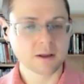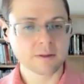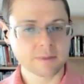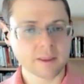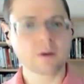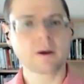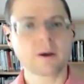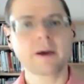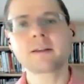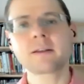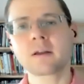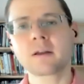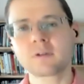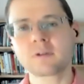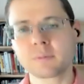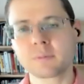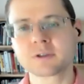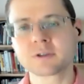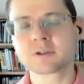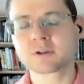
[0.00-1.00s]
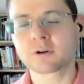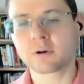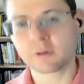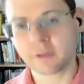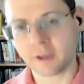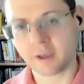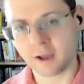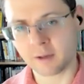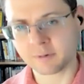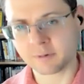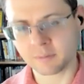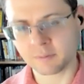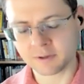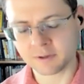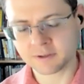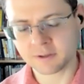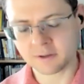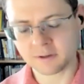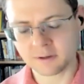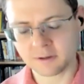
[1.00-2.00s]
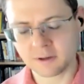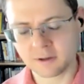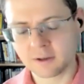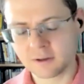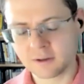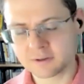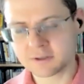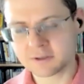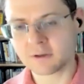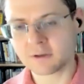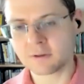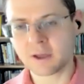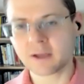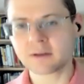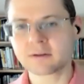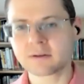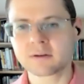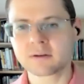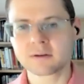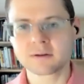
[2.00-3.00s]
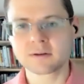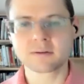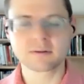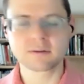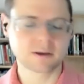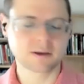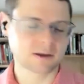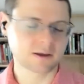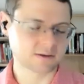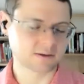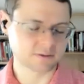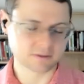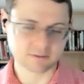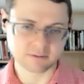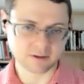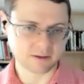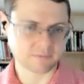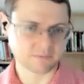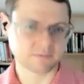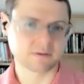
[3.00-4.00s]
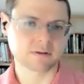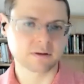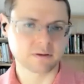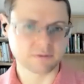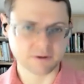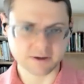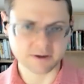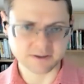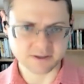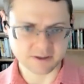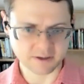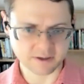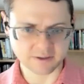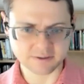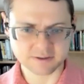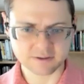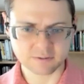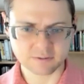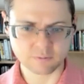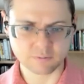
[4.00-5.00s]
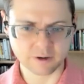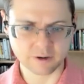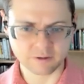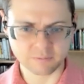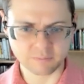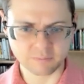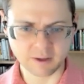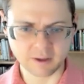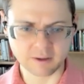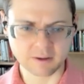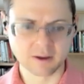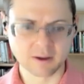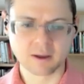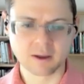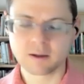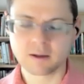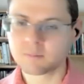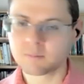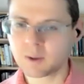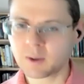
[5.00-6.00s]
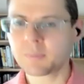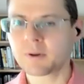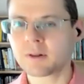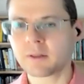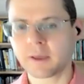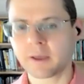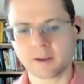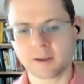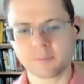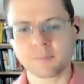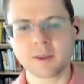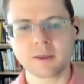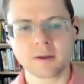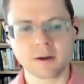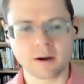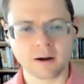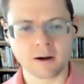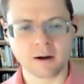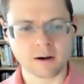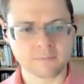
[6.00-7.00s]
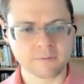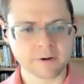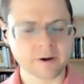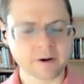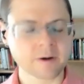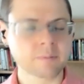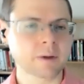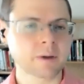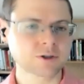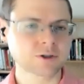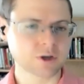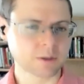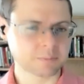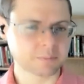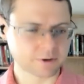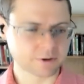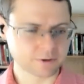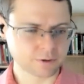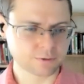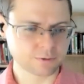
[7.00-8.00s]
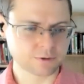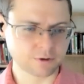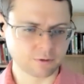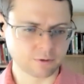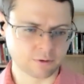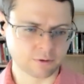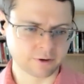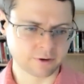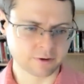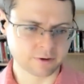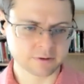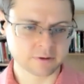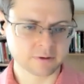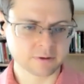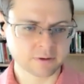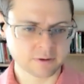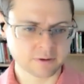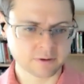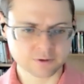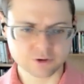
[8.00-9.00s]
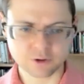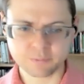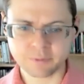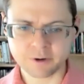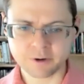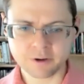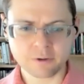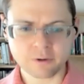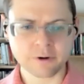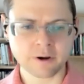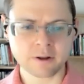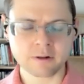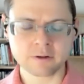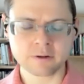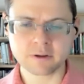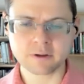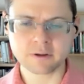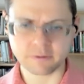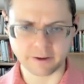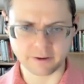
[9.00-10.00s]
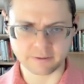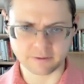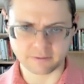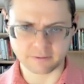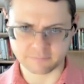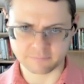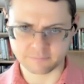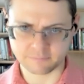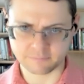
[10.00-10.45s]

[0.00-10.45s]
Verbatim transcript: Now, I tend to be strongly optimistic. So that it definitely resonates with me. People like me are very much opportunity oriented, entrepreneurial, and creative,